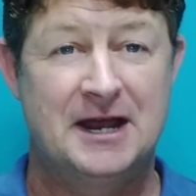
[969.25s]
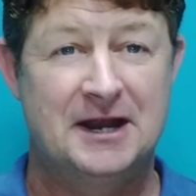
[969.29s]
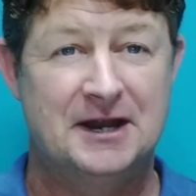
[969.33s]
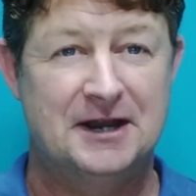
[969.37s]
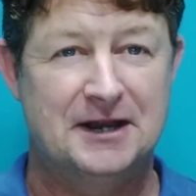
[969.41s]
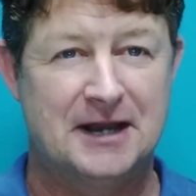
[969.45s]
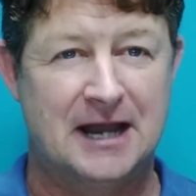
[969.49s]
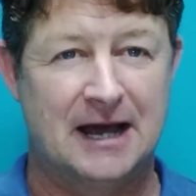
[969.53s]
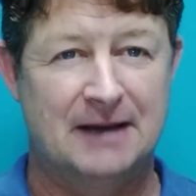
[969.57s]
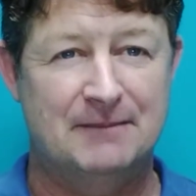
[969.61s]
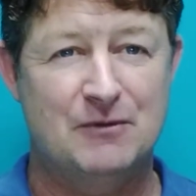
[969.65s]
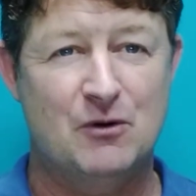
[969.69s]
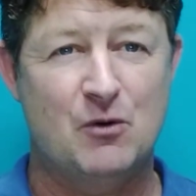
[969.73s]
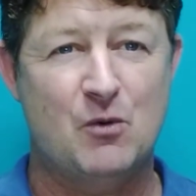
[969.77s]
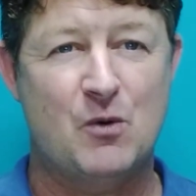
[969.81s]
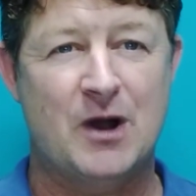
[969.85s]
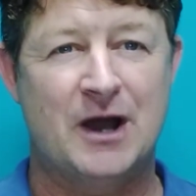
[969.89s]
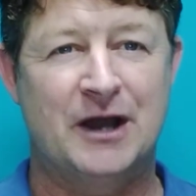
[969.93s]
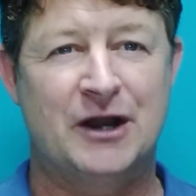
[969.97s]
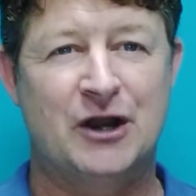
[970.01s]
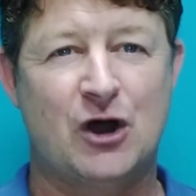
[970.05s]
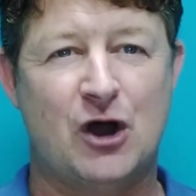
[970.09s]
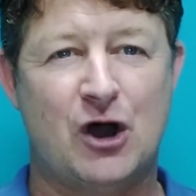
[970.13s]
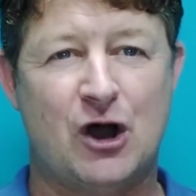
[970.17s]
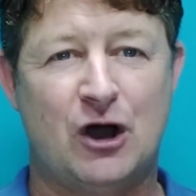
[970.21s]
Number
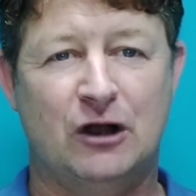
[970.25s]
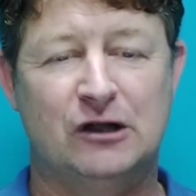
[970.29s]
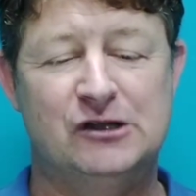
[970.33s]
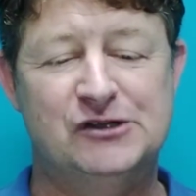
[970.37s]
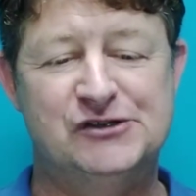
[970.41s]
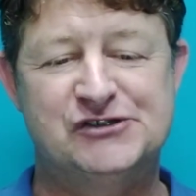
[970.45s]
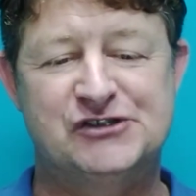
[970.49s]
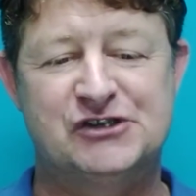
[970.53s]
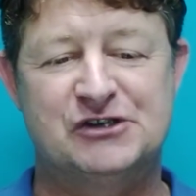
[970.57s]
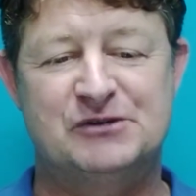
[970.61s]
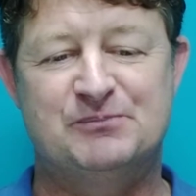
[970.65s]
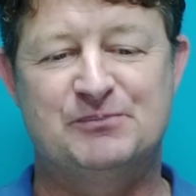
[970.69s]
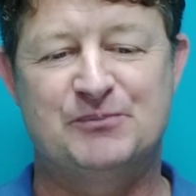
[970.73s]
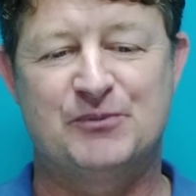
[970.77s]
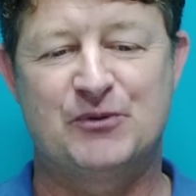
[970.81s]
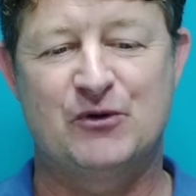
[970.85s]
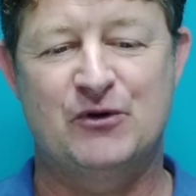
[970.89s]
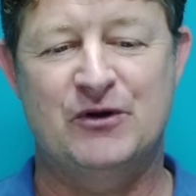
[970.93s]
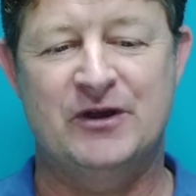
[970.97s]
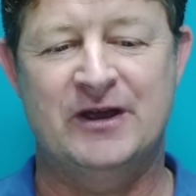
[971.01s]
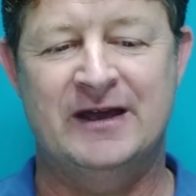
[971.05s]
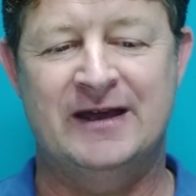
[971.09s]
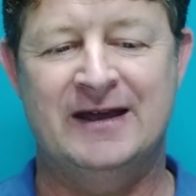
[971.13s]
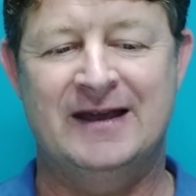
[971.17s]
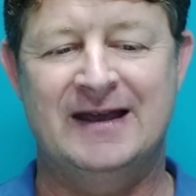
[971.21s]
one, answered
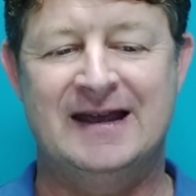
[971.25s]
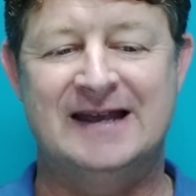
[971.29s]
prayer